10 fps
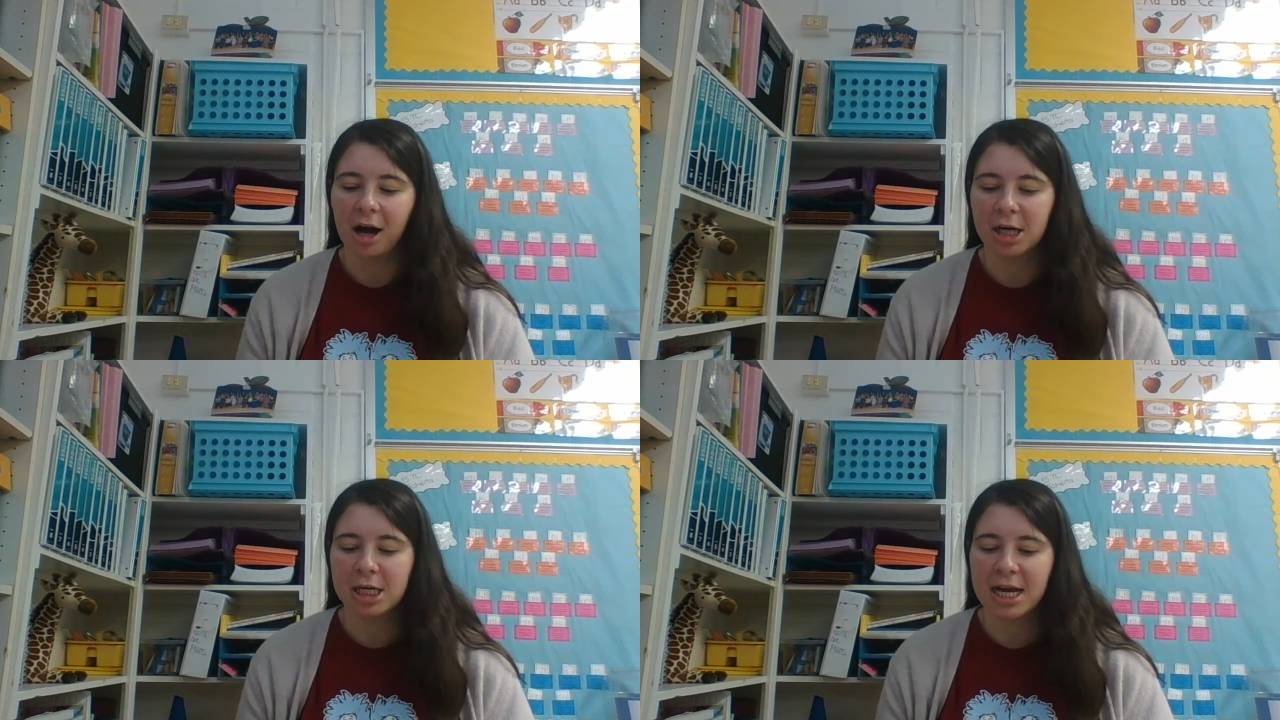
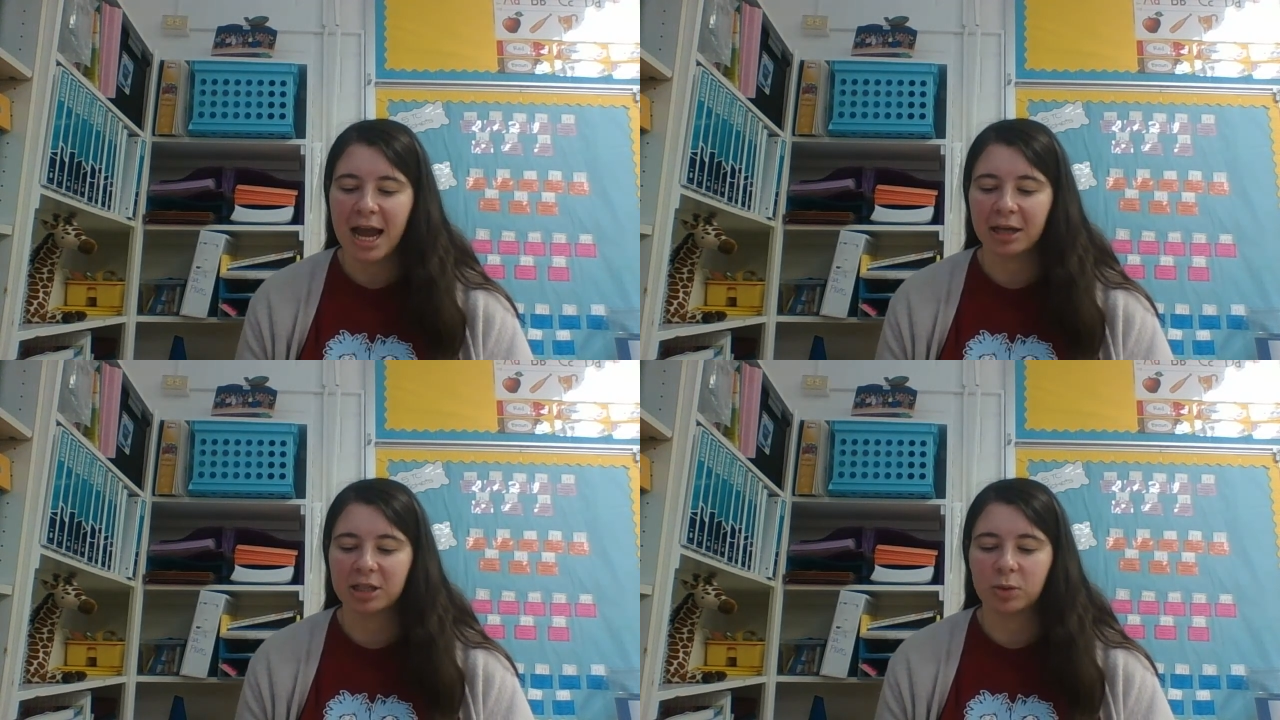Our
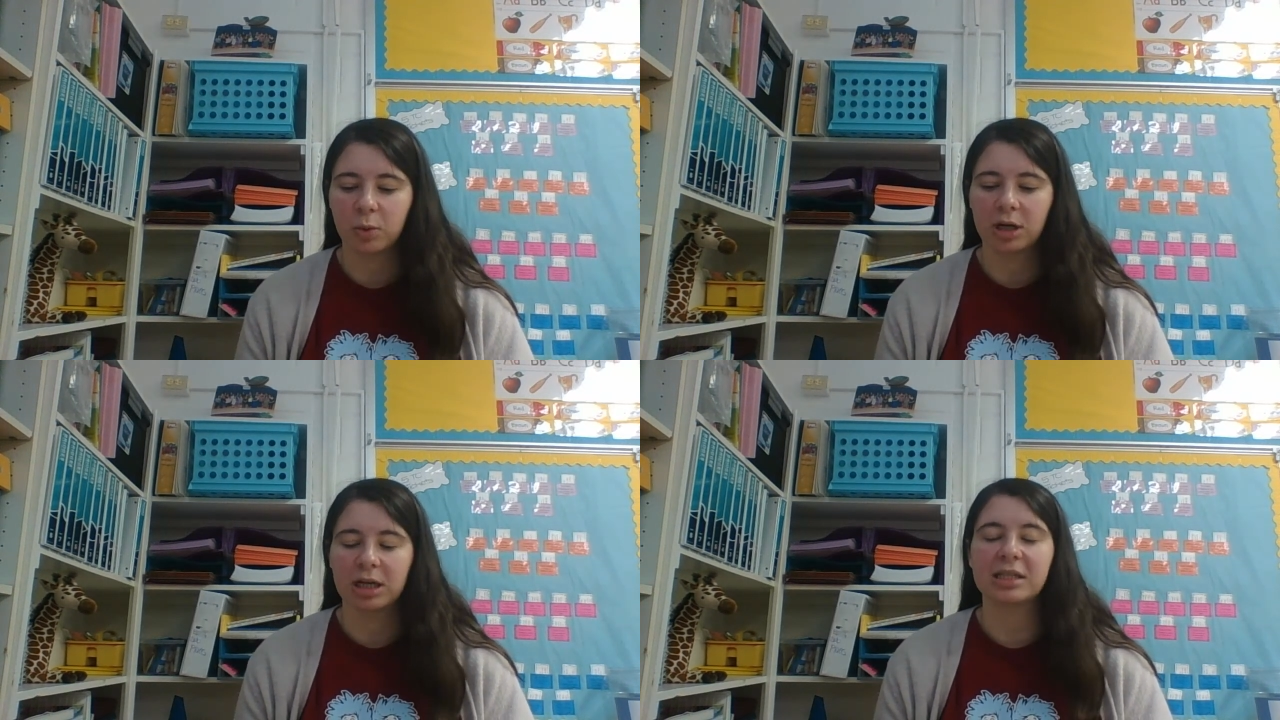next
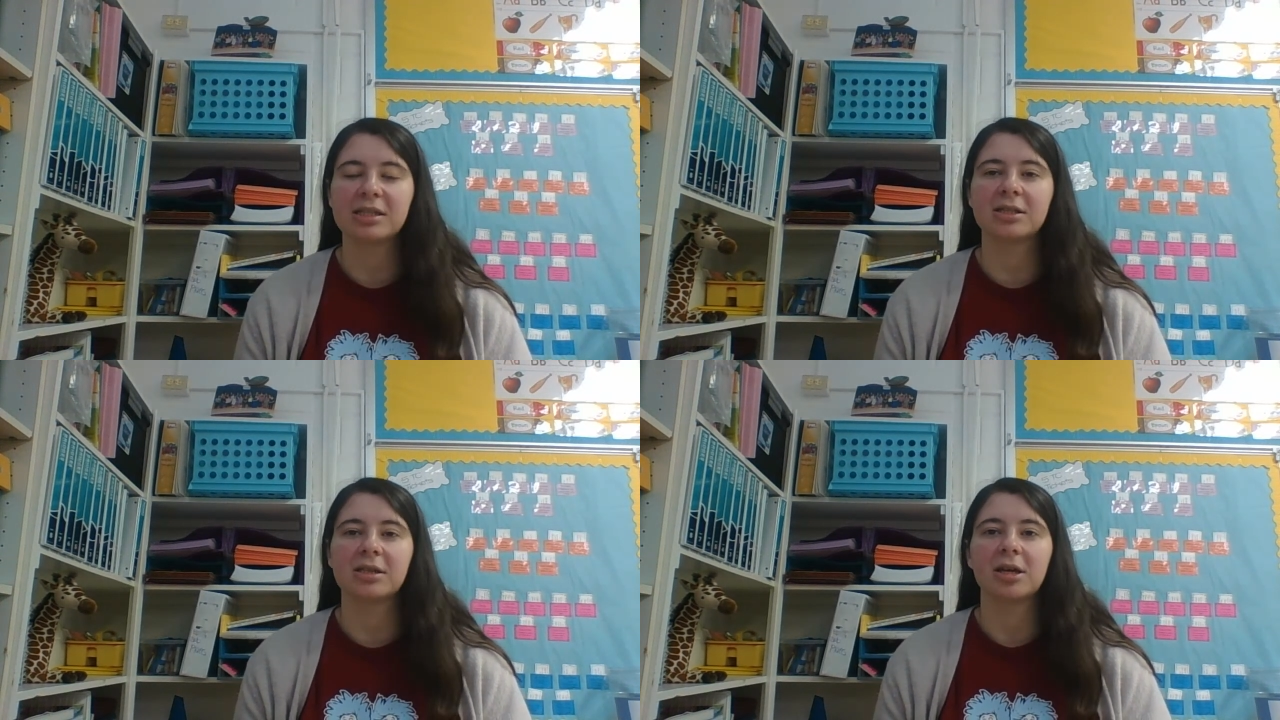word
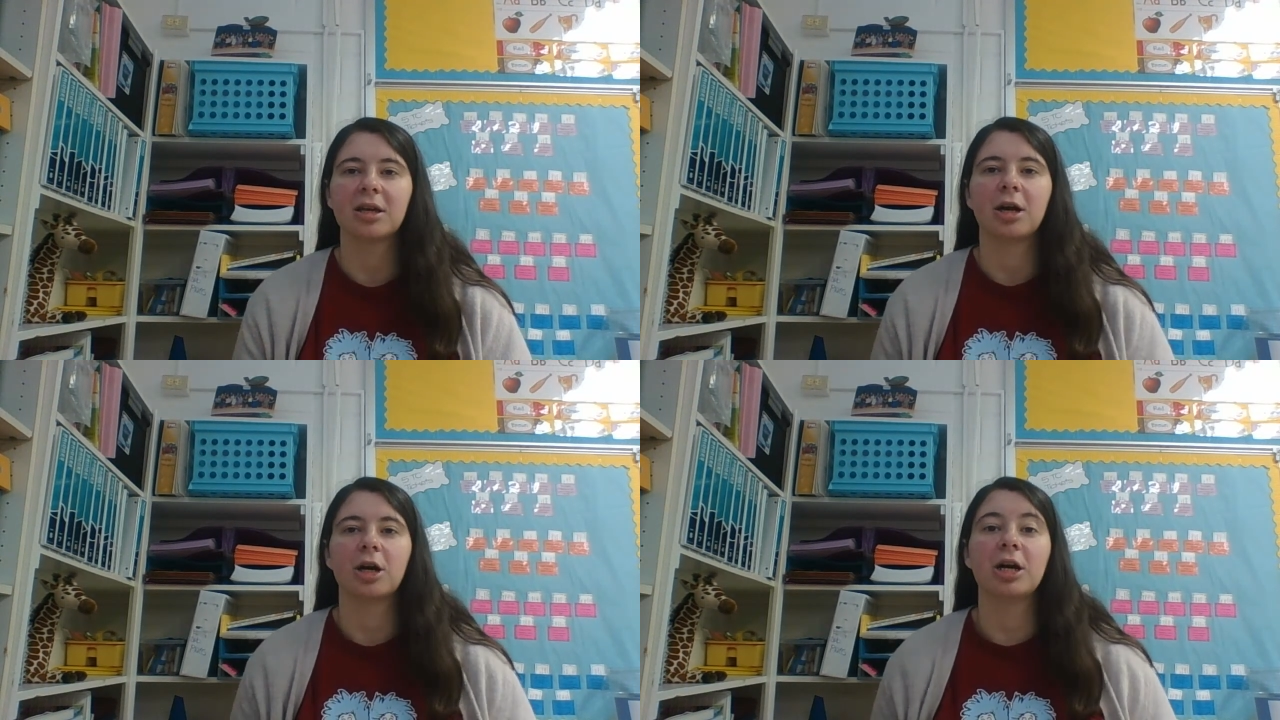is,
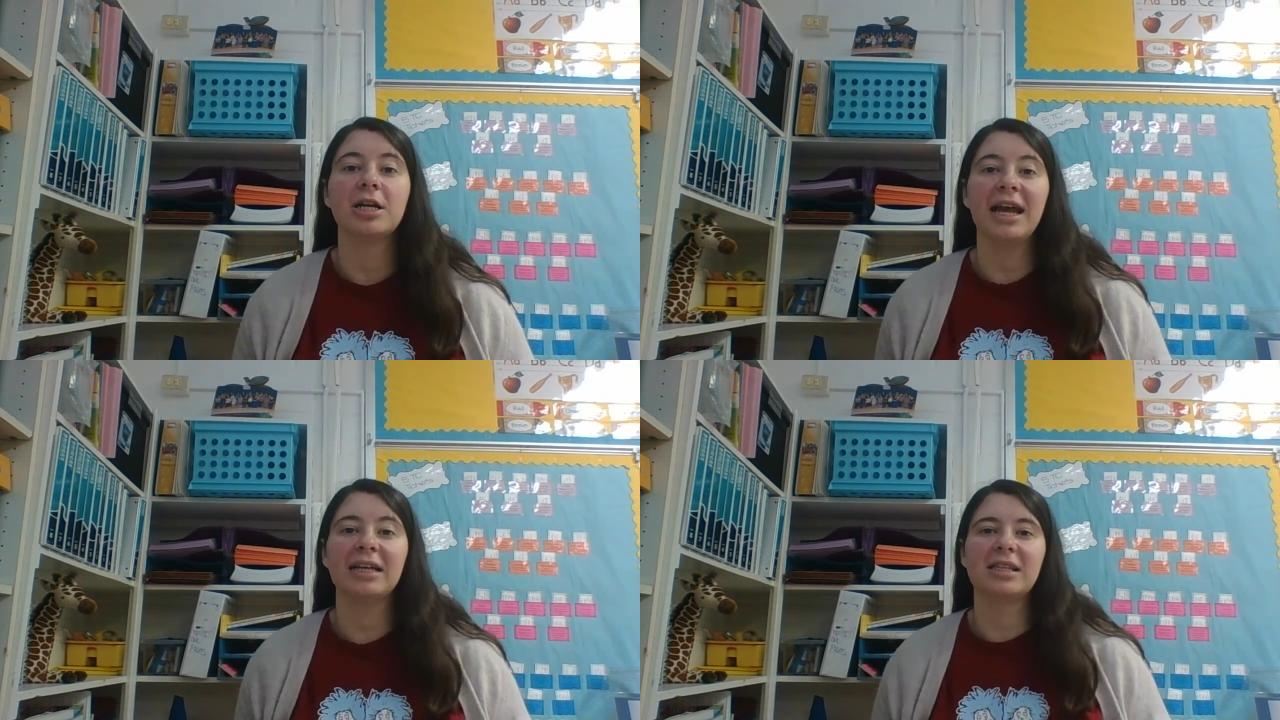or our
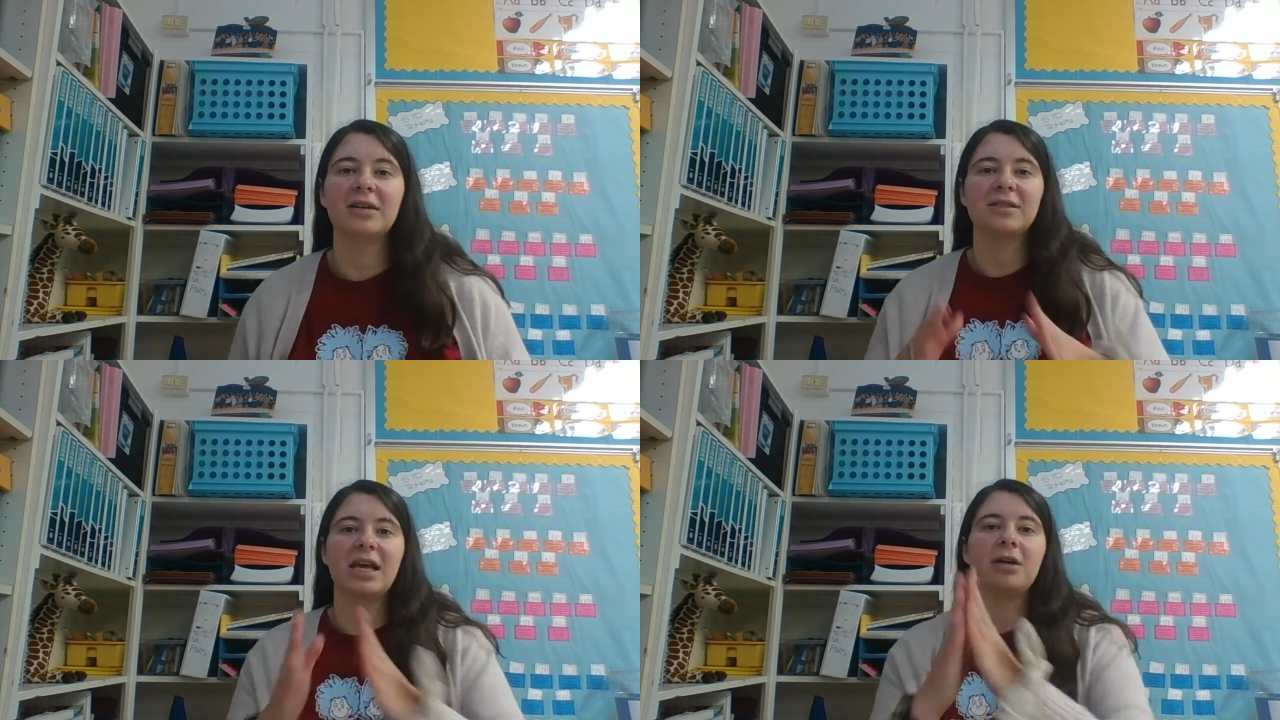next
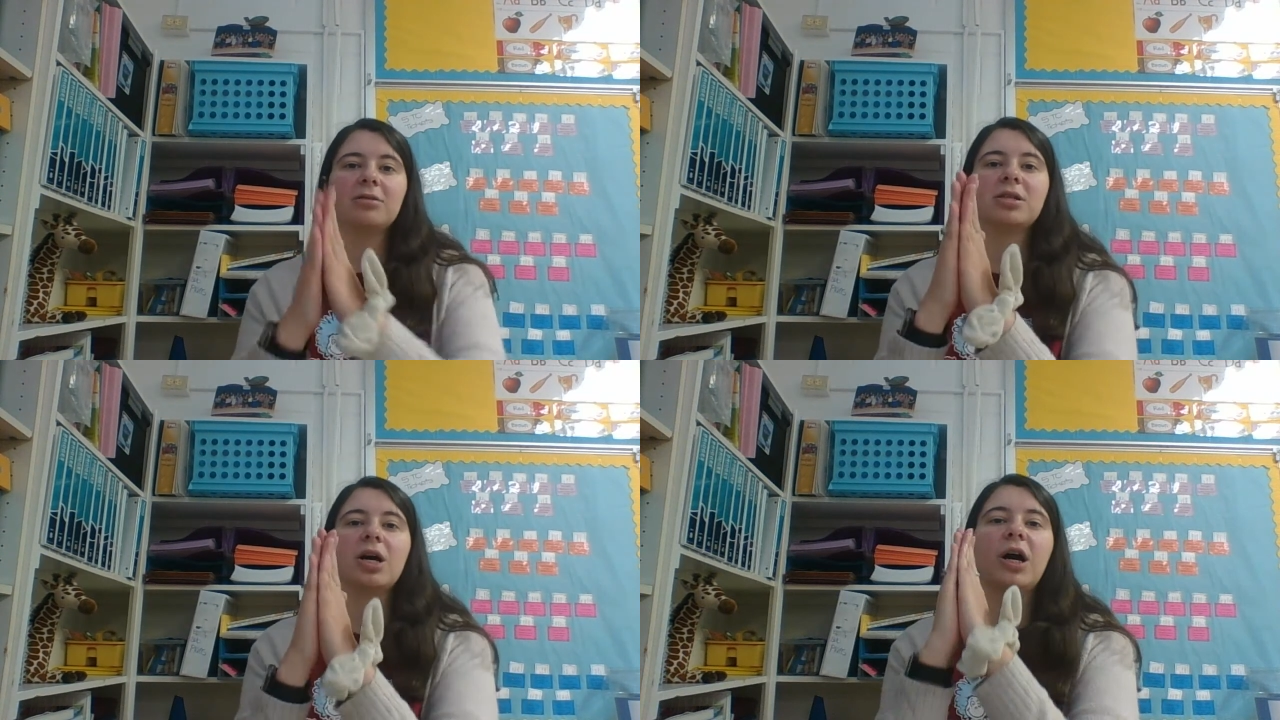set of
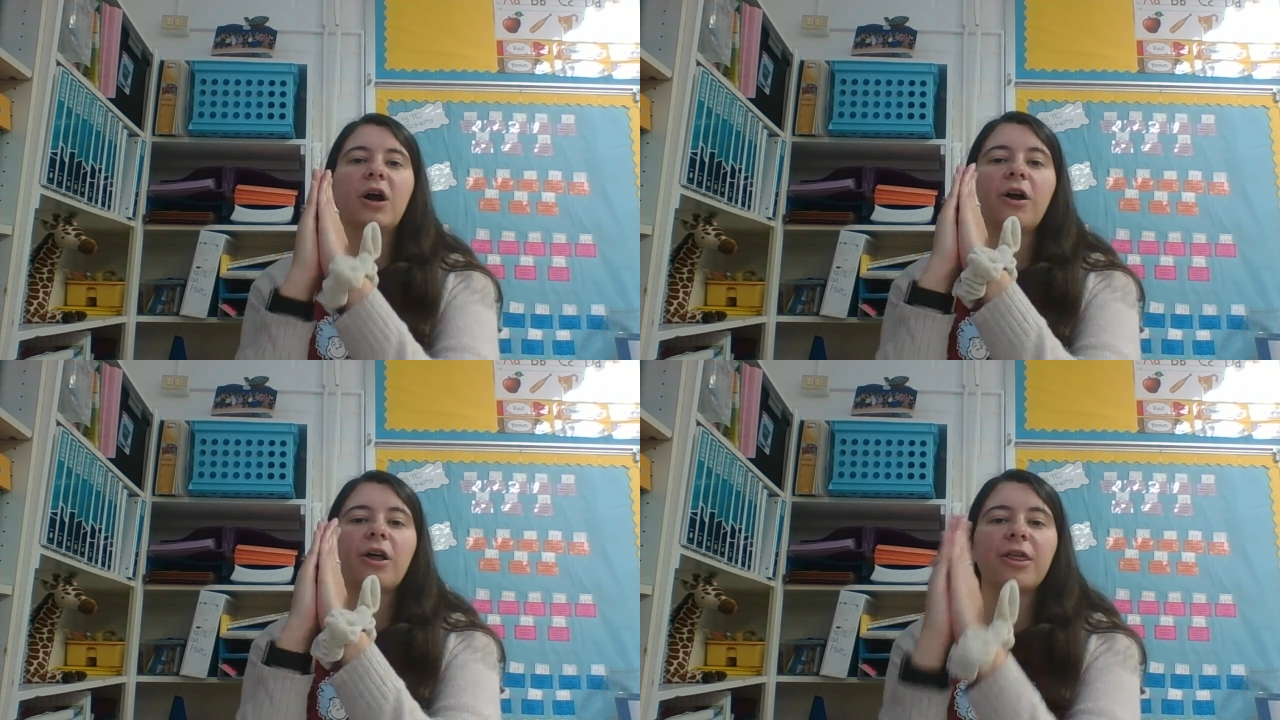sounds are